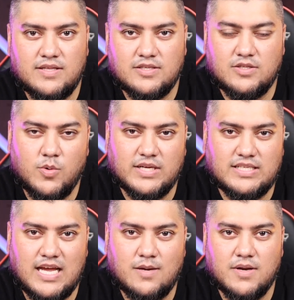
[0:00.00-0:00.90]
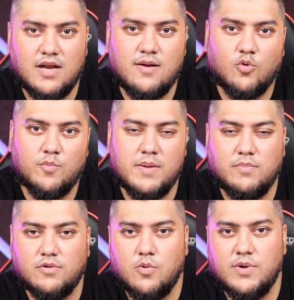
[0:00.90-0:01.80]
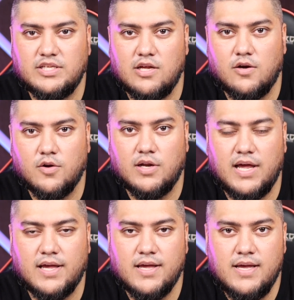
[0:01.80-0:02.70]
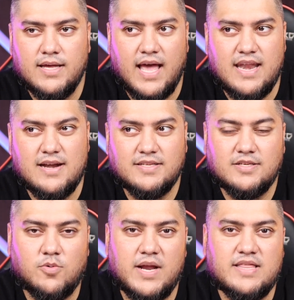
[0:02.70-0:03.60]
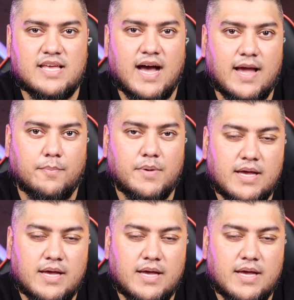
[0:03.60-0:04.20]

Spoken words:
There's no excitement anymore. People know what it's going to look like, and it doesn't create the hype.